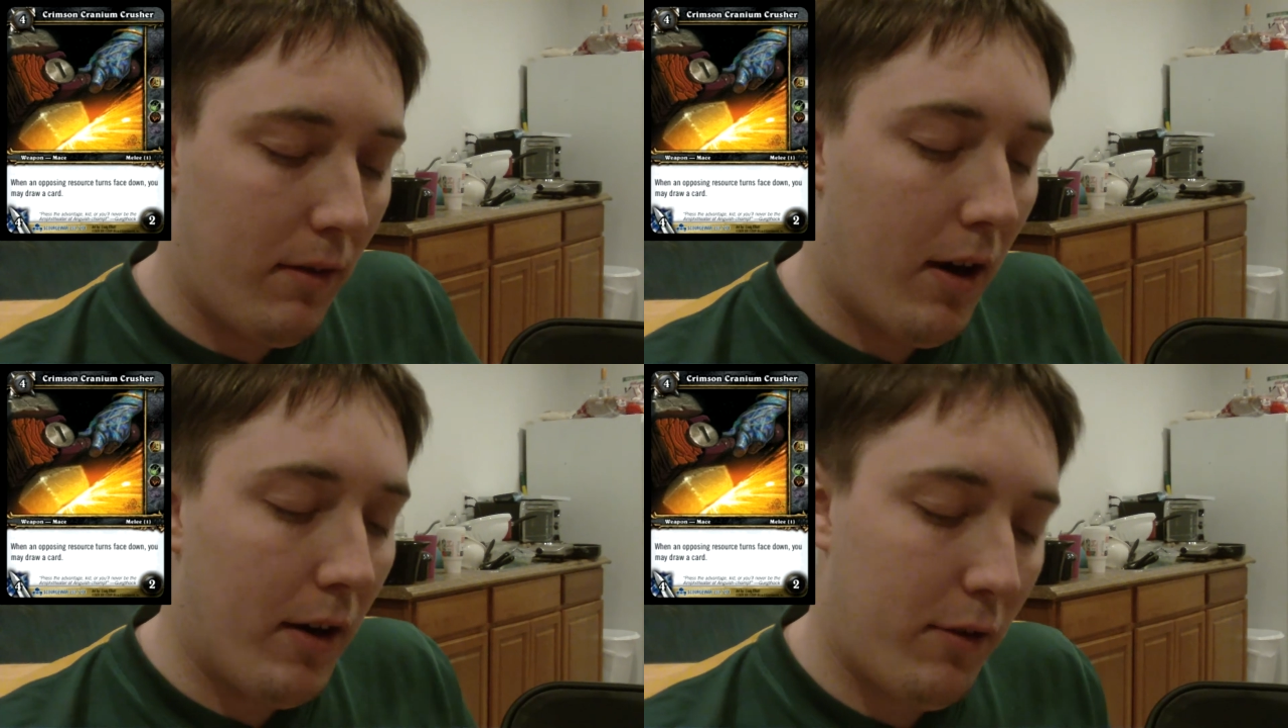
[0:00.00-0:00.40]

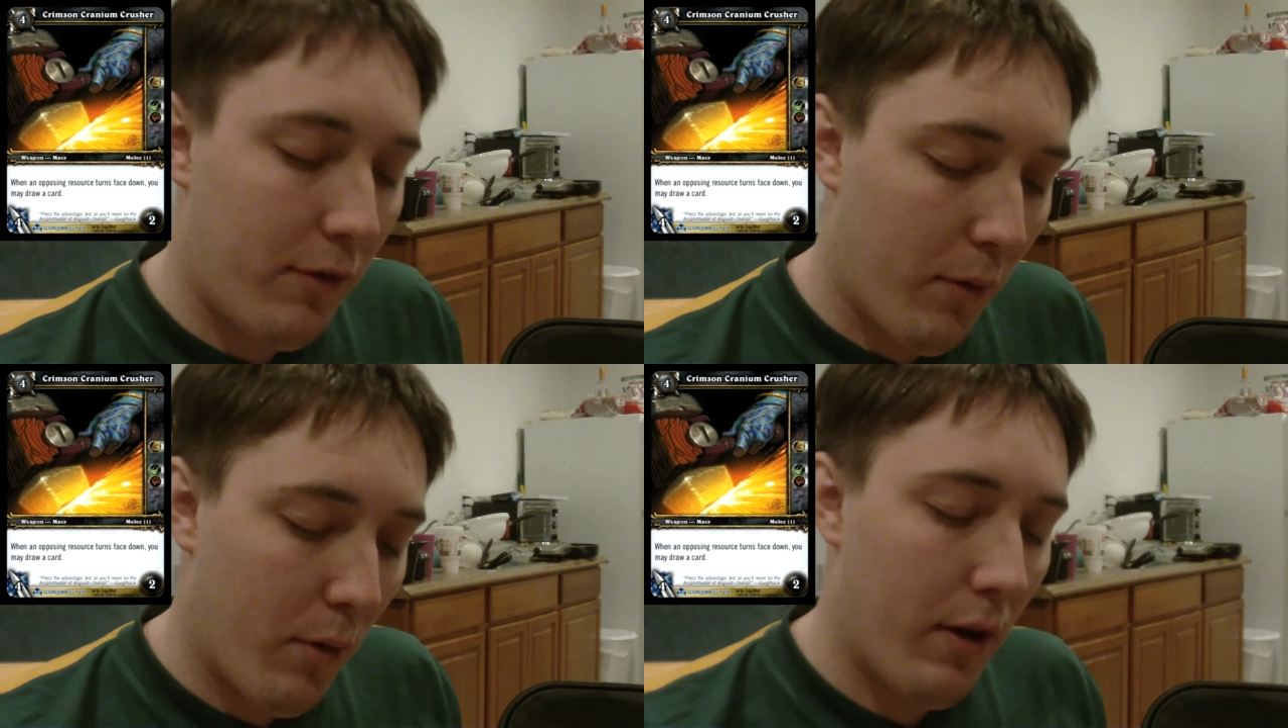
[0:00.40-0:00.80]
costs
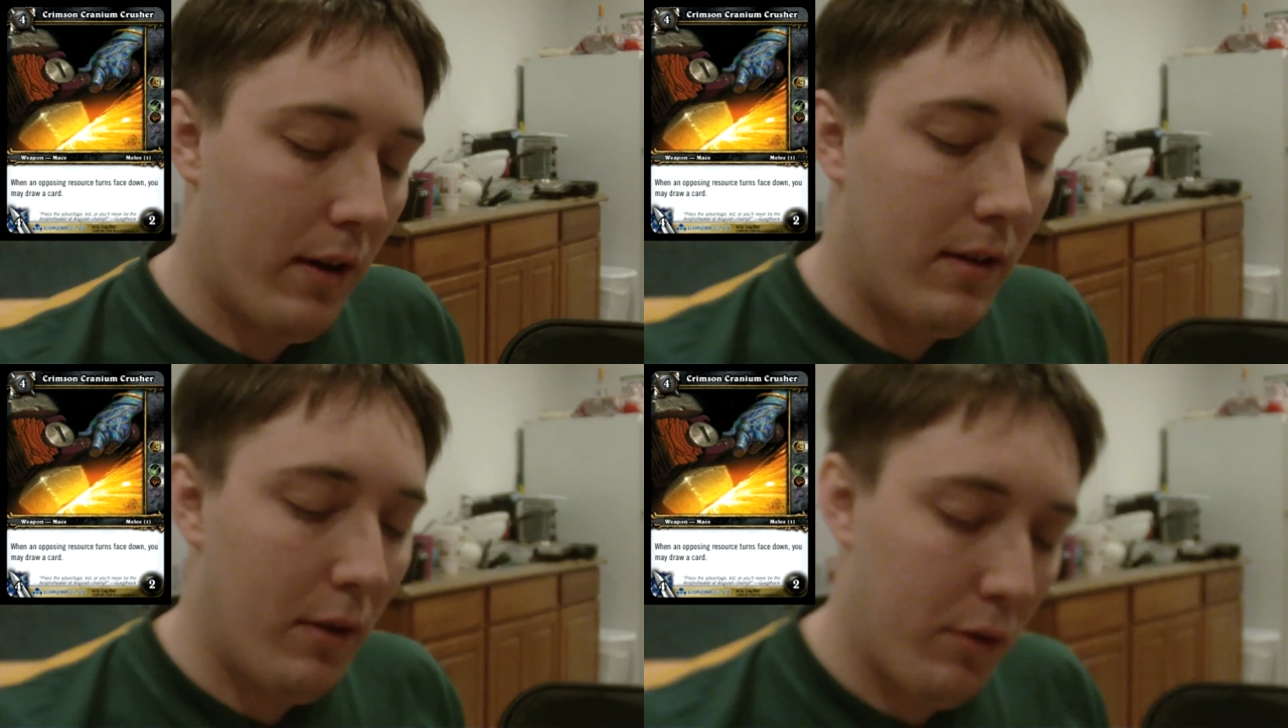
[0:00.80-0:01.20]
4,
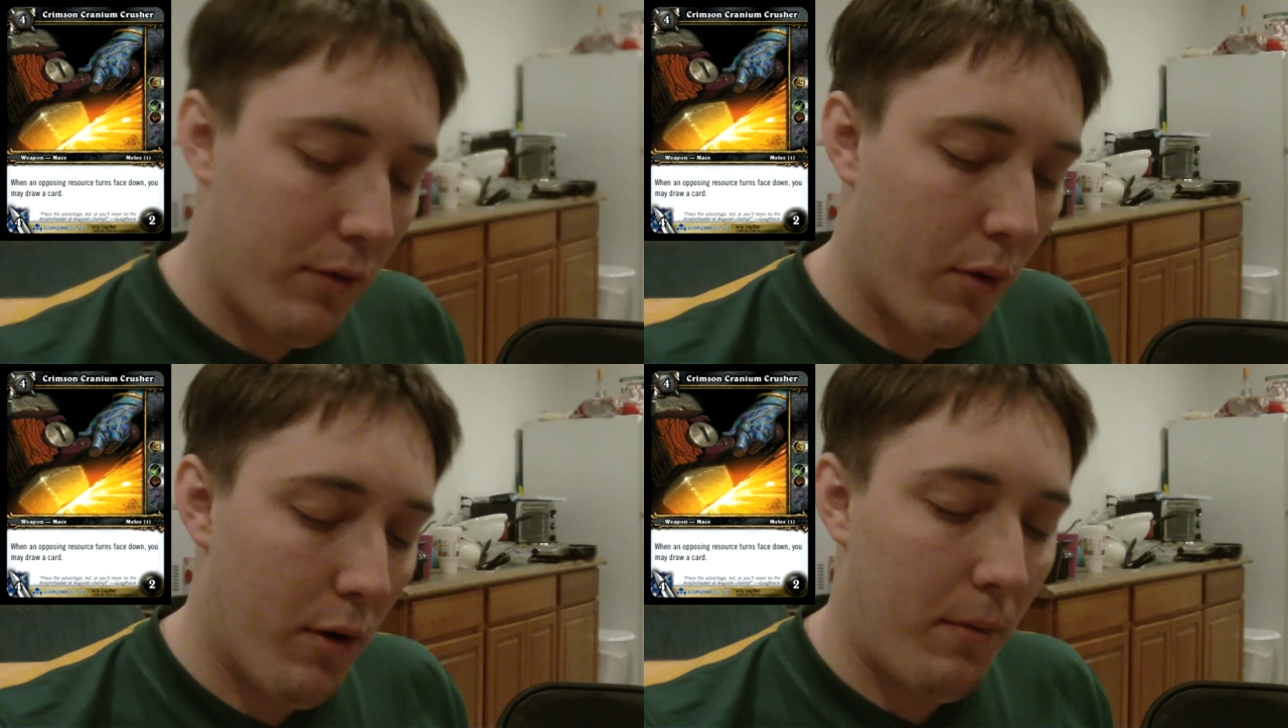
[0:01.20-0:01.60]
it deals
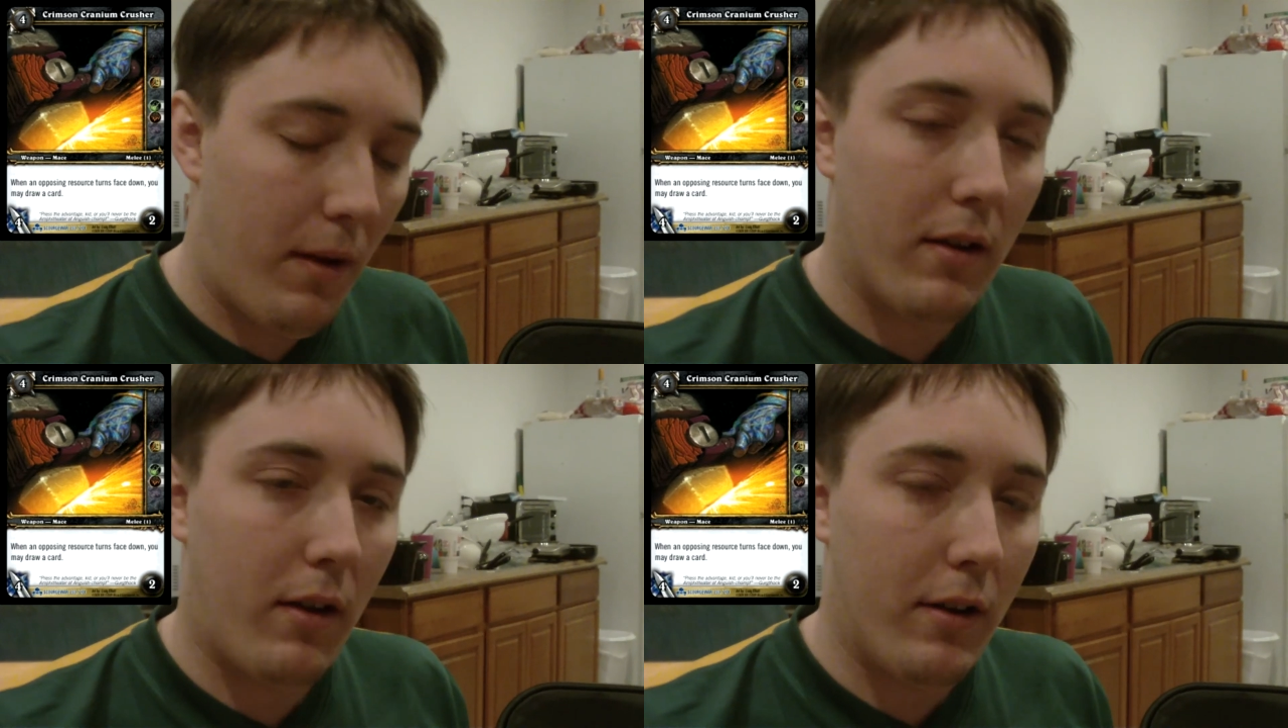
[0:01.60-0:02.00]
4,
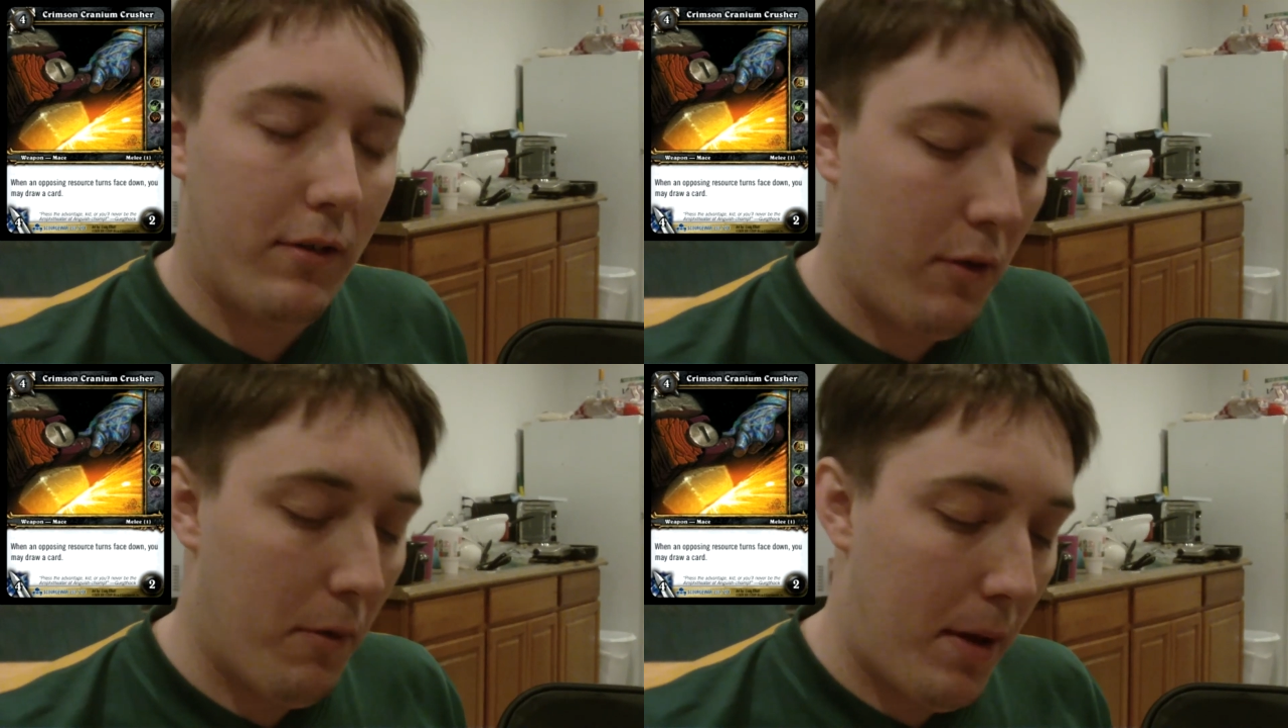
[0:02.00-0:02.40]
it
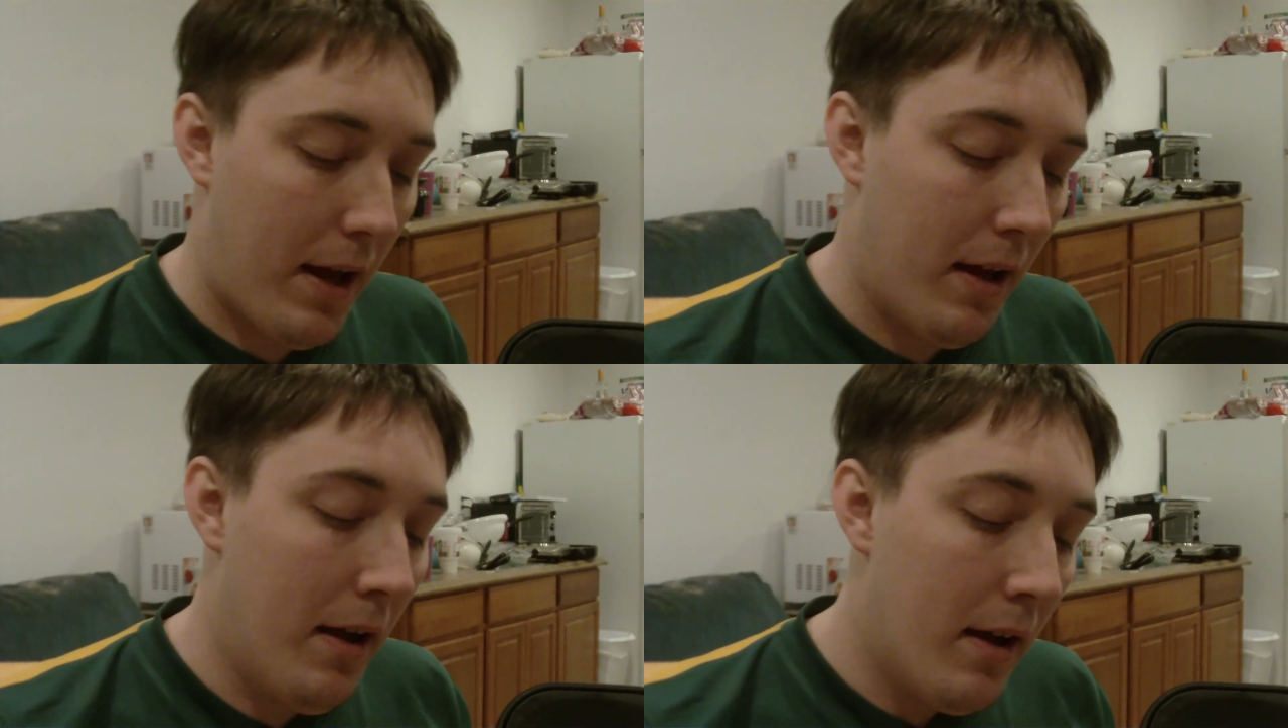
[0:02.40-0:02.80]
costs 2 to
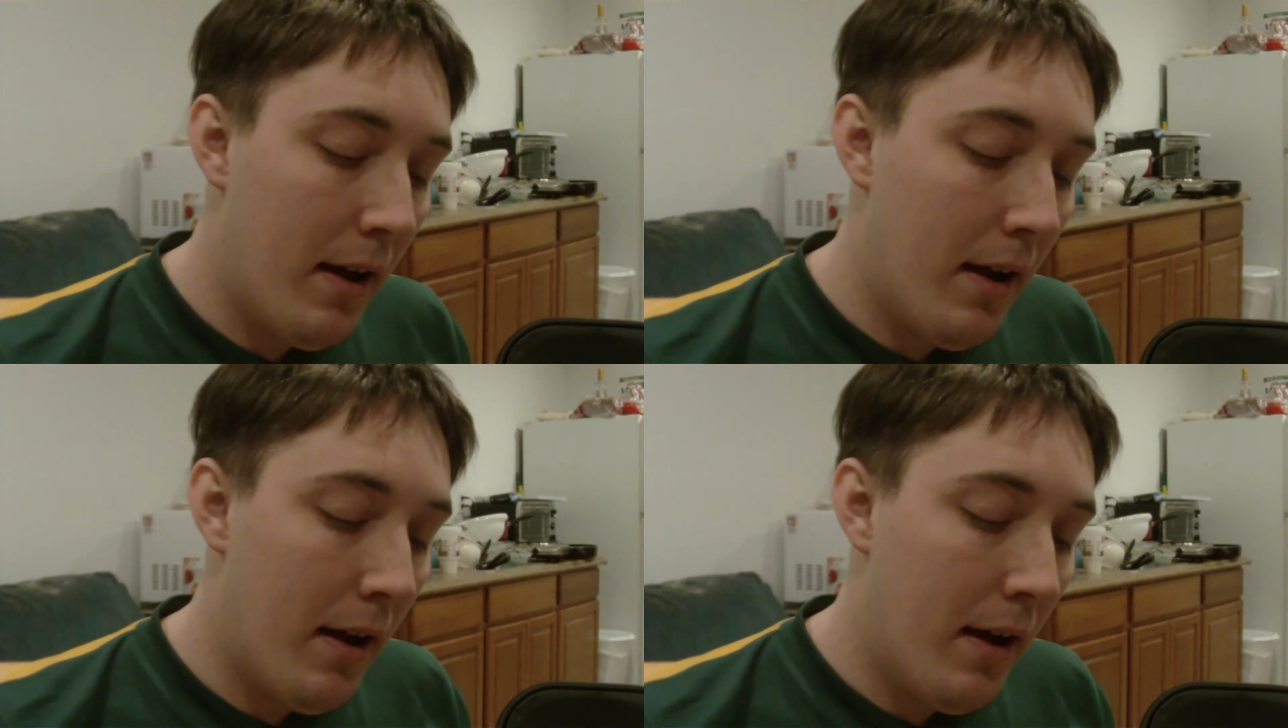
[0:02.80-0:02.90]
pay.